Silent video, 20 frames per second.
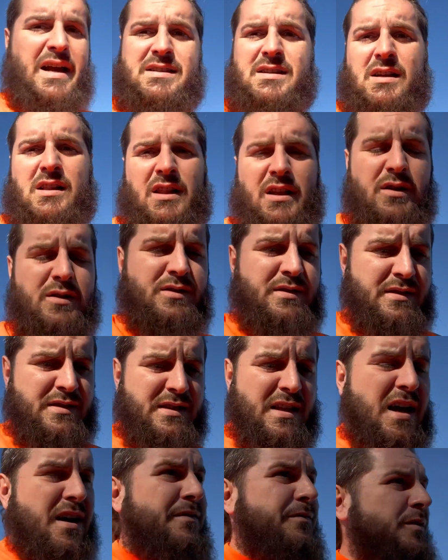of clothes and
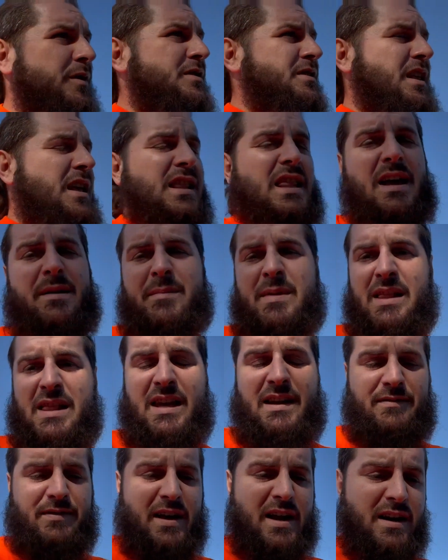stuff, which they let me
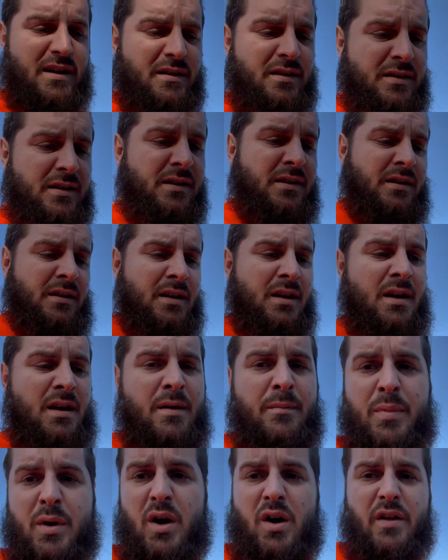leave there,
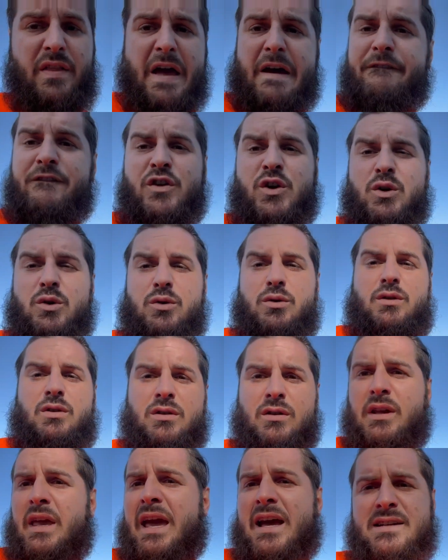but all that food
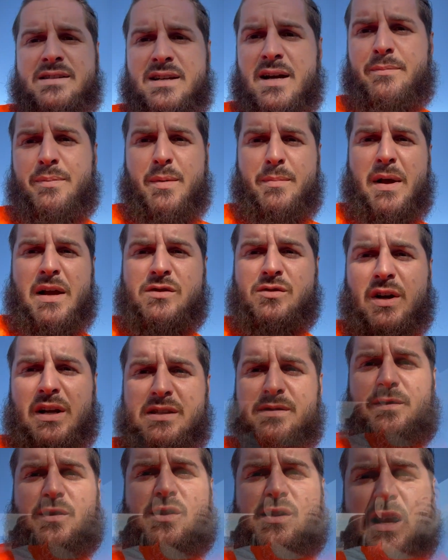can't dump at my
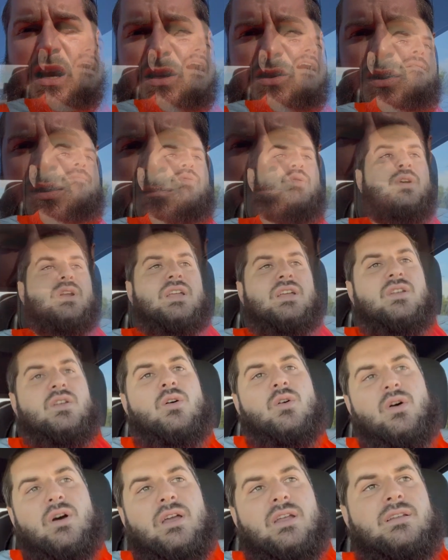transfer station. I'm pretty
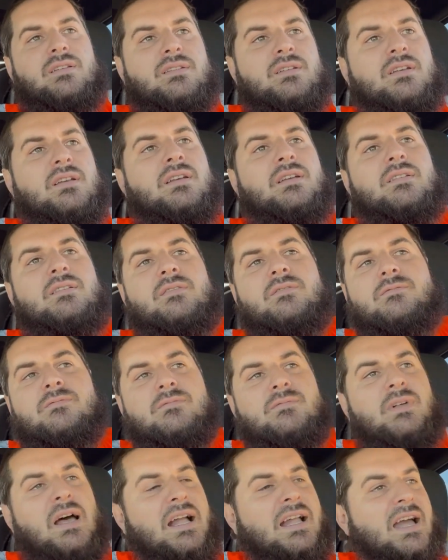annoyed.
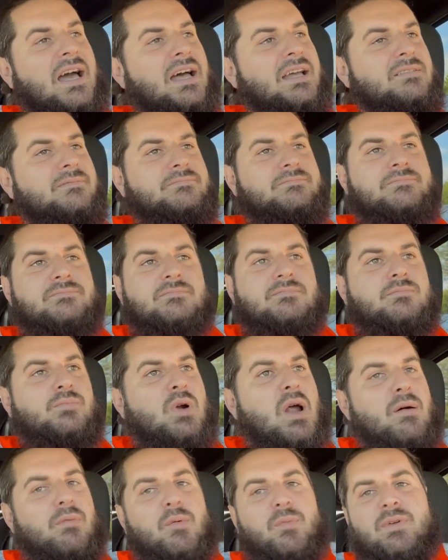I got
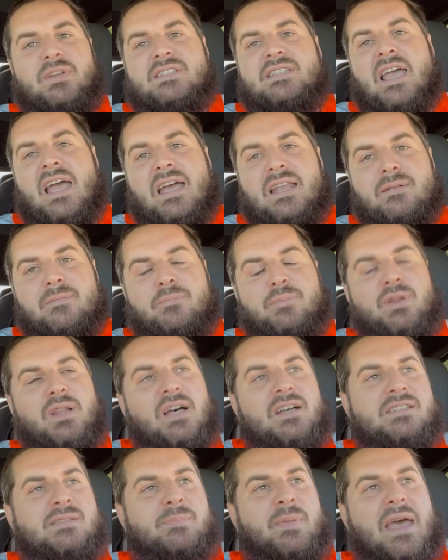probably 10
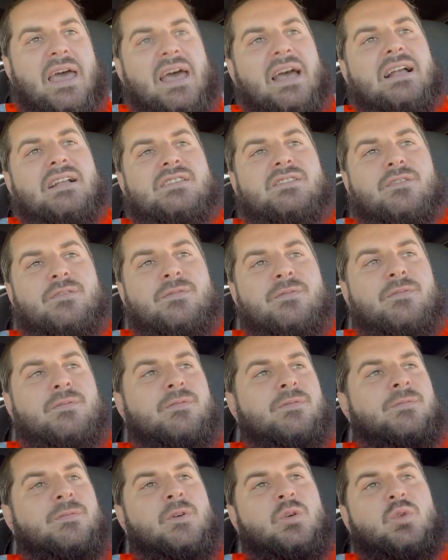plus bags of
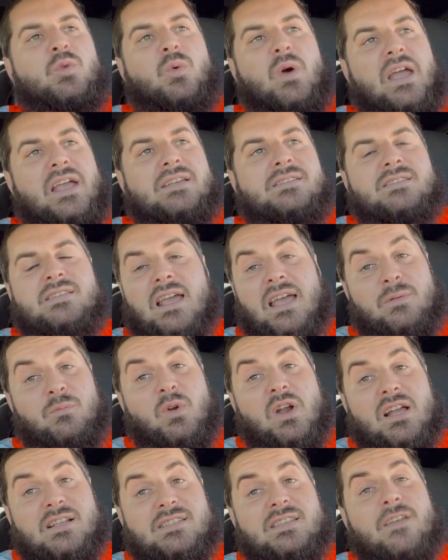food waste, and
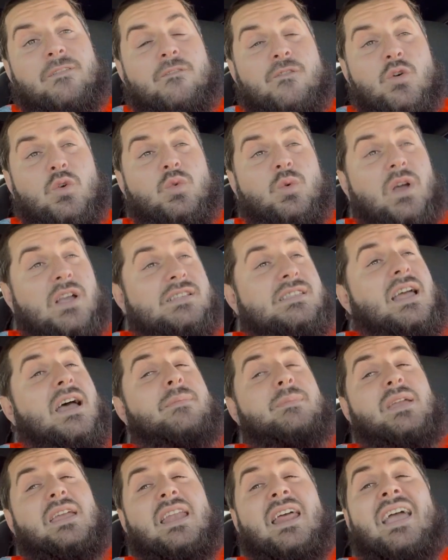when I say food waste, I
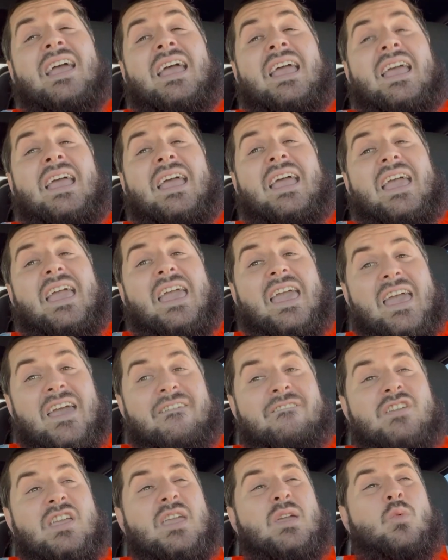mean
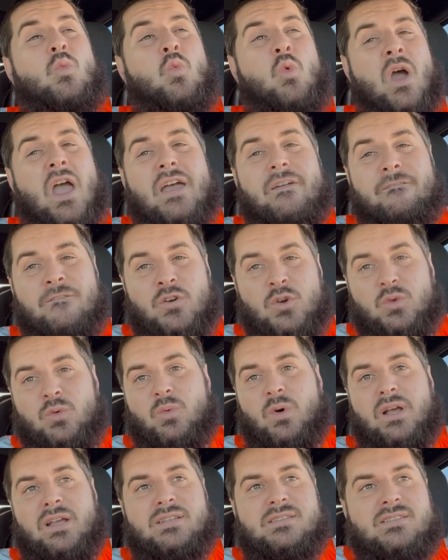heavy, wet food
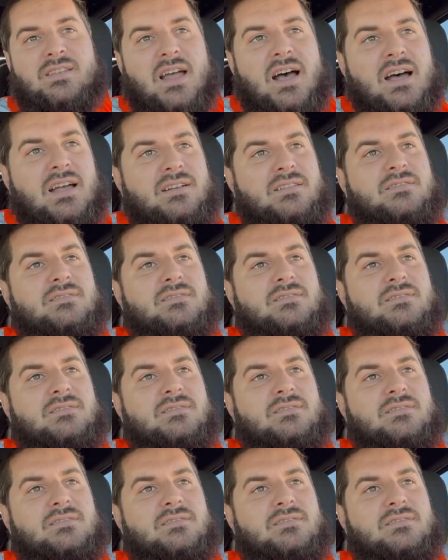waste, not,